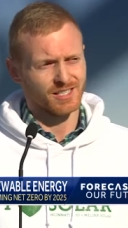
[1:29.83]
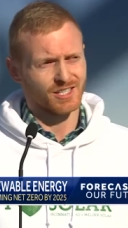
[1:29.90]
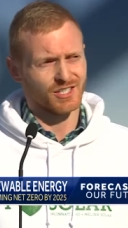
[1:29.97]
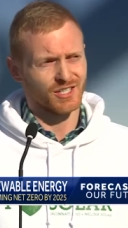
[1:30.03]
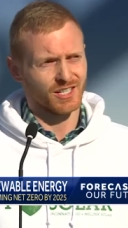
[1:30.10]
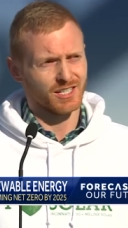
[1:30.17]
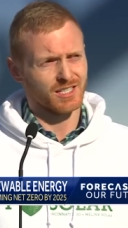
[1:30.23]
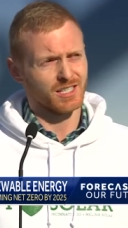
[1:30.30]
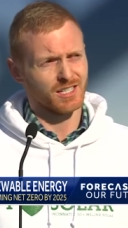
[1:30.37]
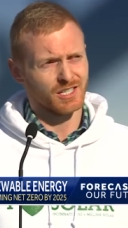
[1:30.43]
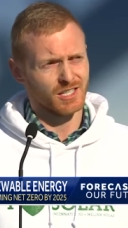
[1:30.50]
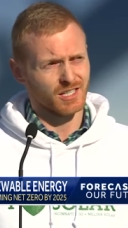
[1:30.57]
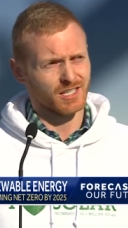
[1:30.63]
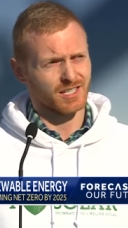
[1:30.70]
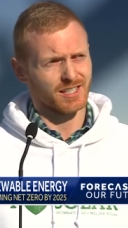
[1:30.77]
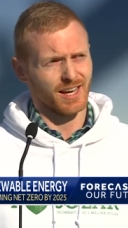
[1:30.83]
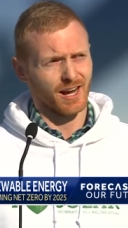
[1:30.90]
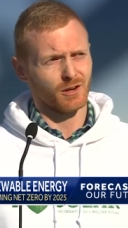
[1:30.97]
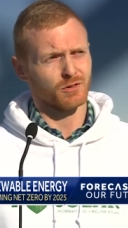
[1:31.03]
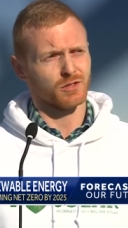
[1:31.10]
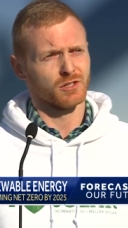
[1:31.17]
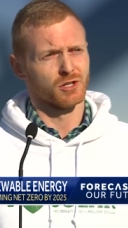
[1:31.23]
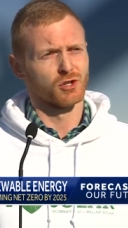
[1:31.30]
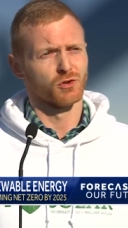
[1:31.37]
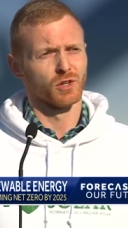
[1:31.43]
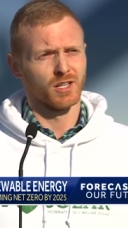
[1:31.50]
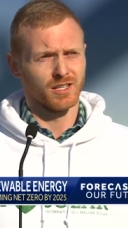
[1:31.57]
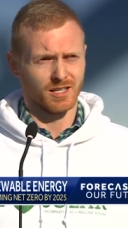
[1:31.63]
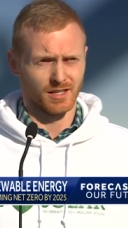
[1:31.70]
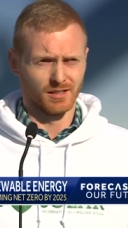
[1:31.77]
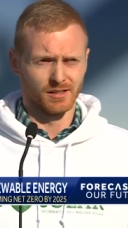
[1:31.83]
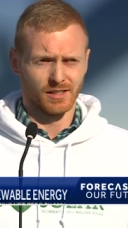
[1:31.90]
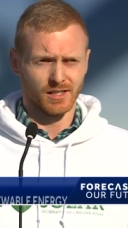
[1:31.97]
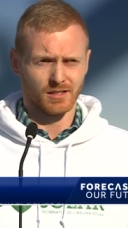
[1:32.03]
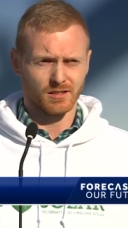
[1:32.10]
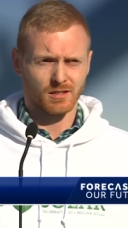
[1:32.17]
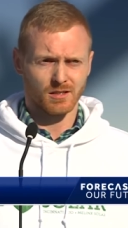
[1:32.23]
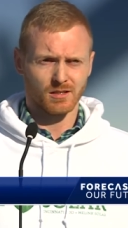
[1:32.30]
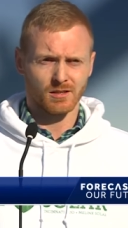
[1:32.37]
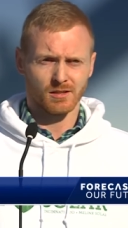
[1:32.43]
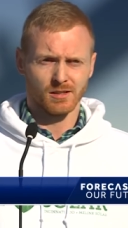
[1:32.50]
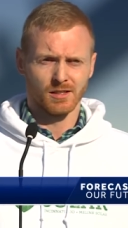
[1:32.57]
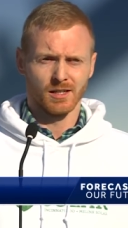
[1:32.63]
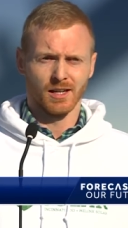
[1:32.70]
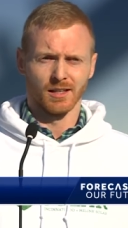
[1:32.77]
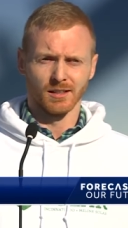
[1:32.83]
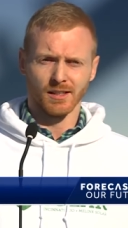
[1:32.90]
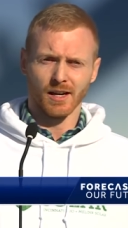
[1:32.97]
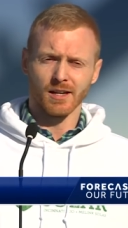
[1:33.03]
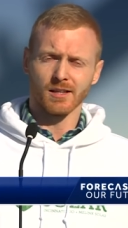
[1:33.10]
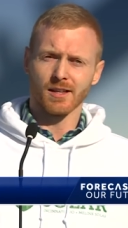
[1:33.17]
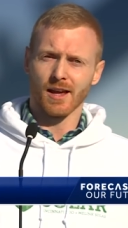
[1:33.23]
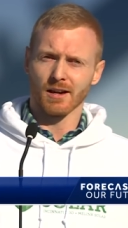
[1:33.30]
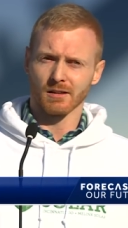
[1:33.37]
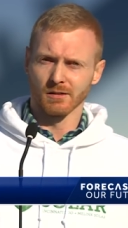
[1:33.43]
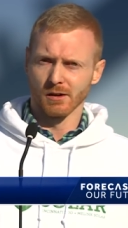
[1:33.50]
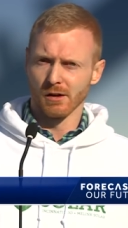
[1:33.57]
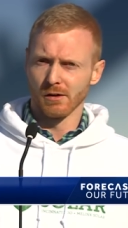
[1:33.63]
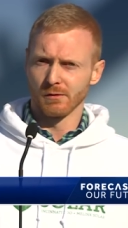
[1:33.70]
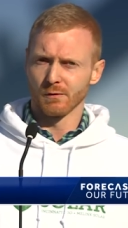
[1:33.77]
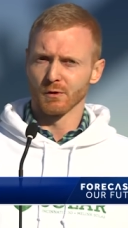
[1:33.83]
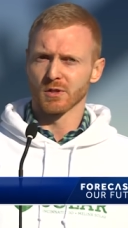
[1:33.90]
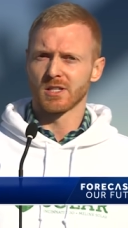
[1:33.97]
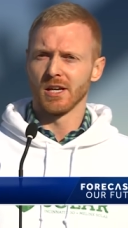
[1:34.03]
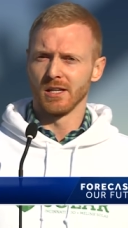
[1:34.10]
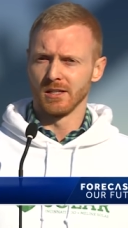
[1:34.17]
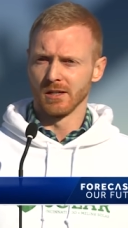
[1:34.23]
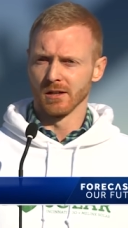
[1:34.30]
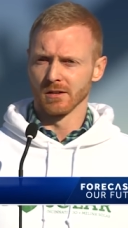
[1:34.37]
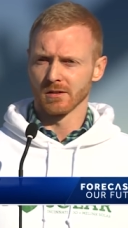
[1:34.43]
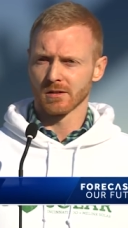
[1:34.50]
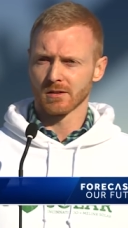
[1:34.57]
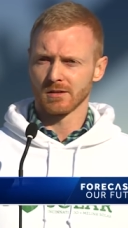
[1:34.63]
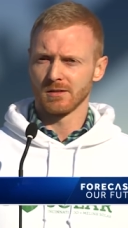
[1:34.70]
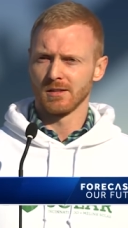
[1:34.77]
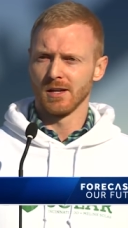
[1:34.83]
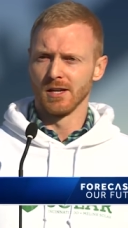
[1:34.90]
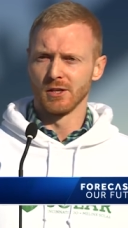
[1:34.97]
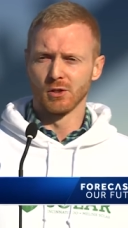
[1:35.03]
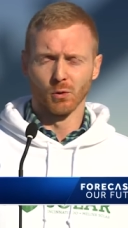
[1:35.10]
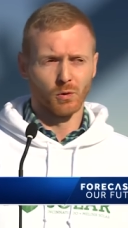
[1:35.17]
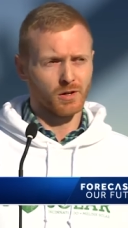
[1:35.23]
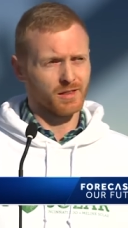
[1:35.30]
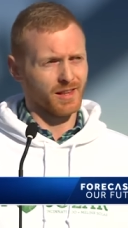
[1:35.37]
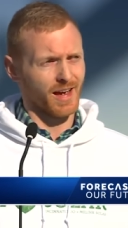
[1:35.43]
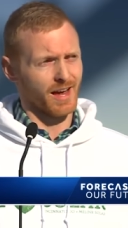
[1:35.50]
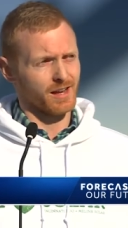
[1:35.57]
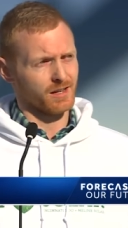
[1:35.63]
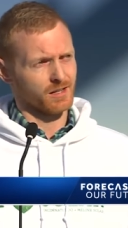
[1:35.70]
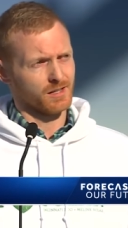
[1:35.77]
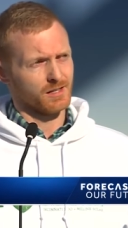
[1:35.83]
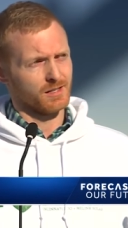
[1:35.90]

66,000 tree seedlings and letting that grow for 10 years and doing that